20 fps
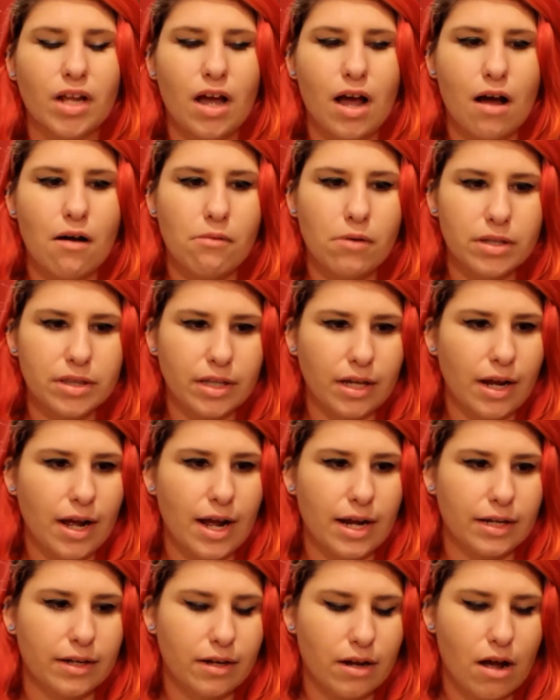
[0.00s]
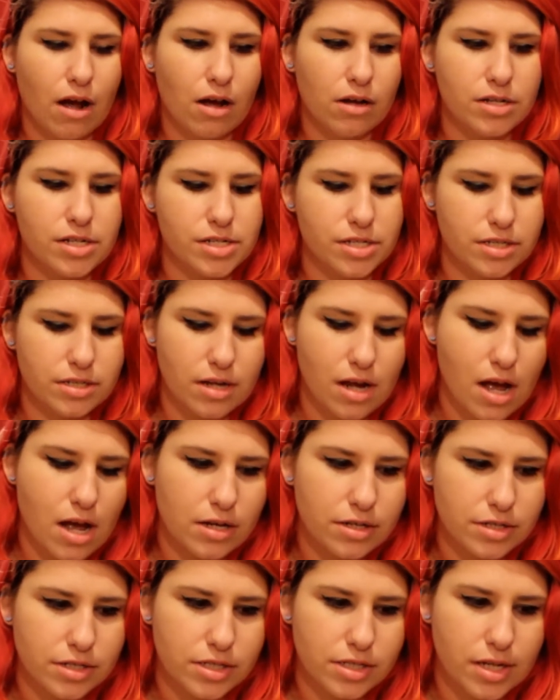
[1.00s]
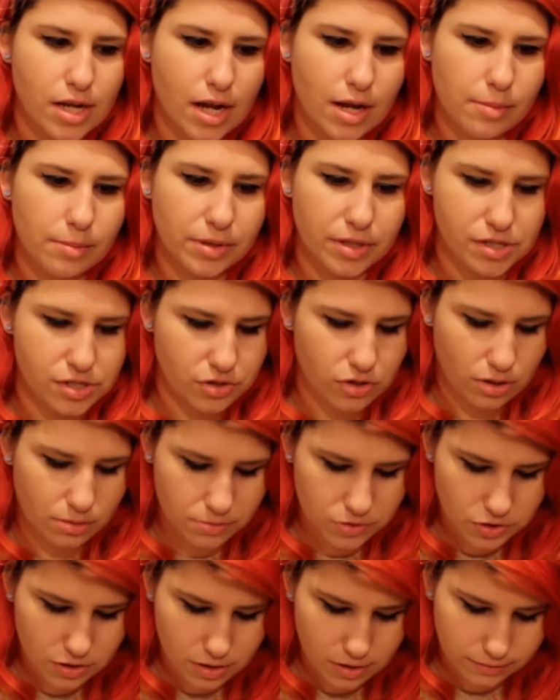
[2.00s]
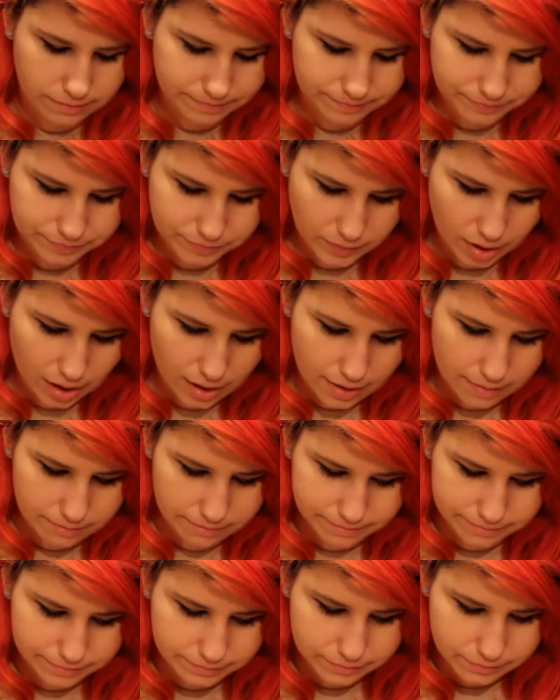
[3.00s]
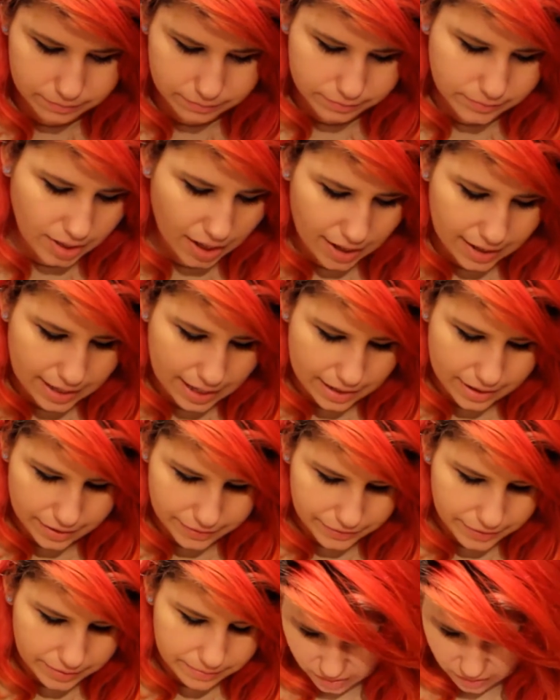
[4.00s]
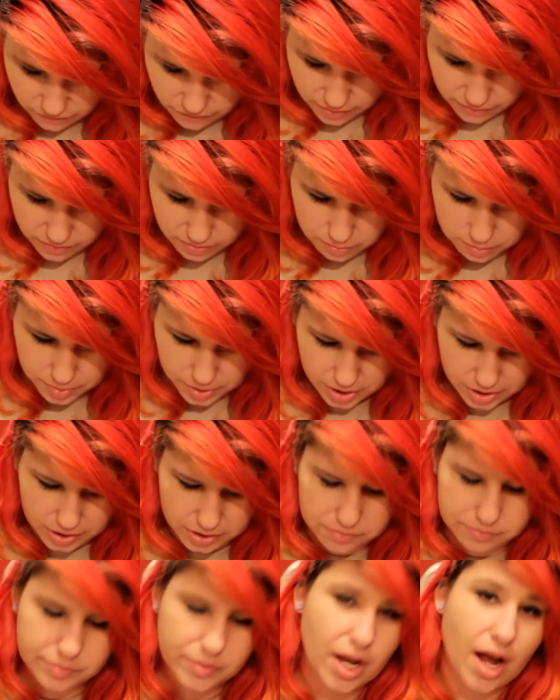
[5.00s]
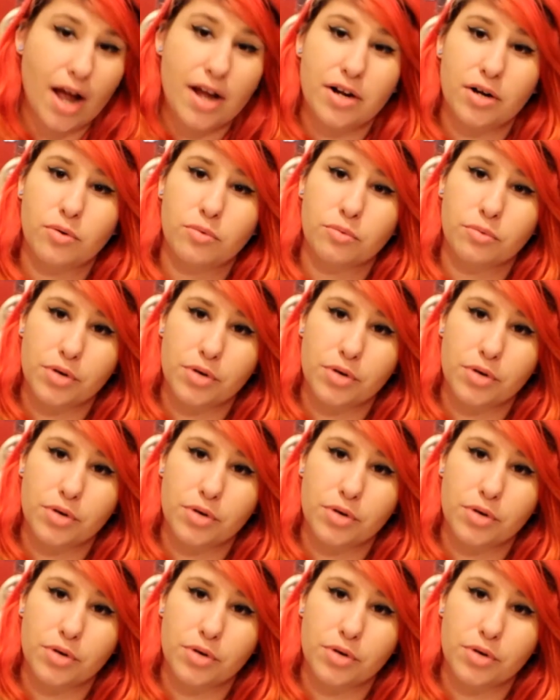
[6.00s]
ah, uh, what the heck. I'll just, I'll just say Billie Joe Armstrong. I, I got nothing. Favorite book? I don't